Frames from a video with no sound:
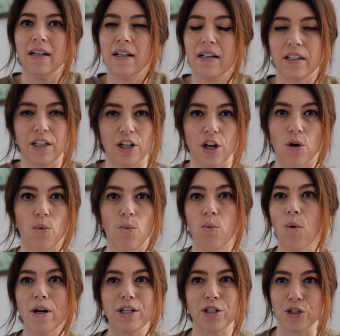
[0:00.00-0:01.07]

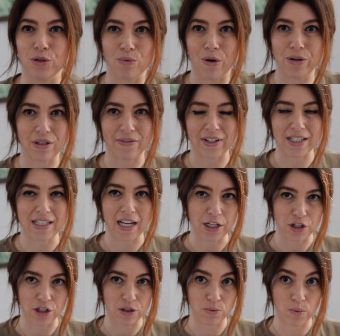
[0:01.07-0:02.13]
1 to 2 rows of
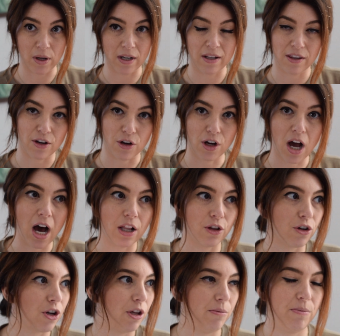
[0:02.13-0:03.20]
extensions when their color
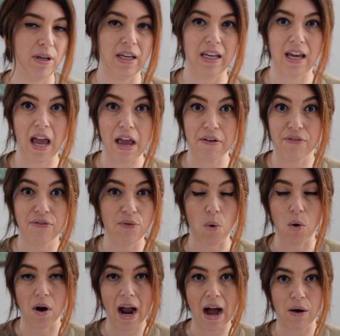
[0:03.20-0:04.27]
could be a
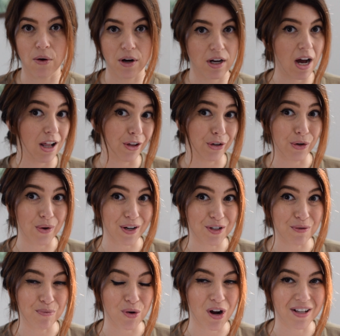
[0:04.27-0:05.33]
4-hour color
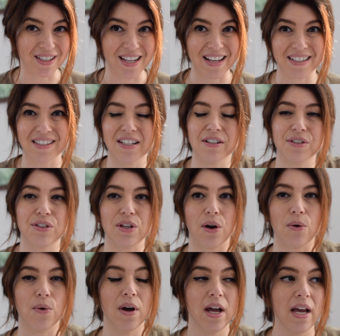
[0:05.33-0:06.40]
correction process.
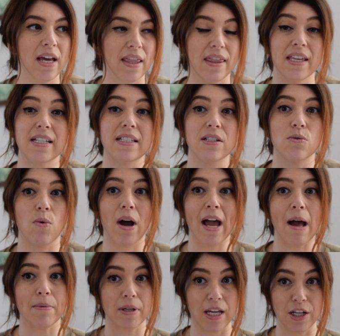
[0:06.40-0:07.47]
So this is why
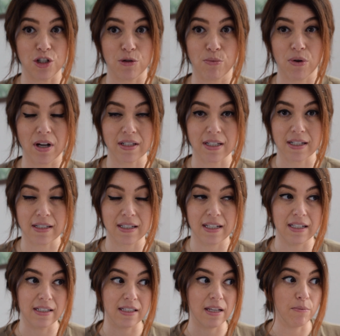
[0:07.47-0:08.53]
application process
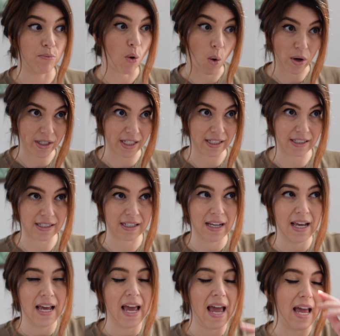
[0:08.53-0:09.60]
is important.
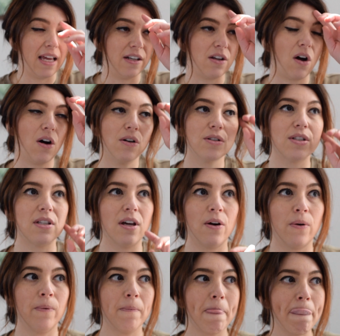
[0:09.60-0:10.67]
And
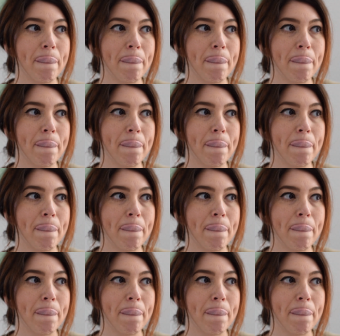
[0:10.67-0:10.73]
also,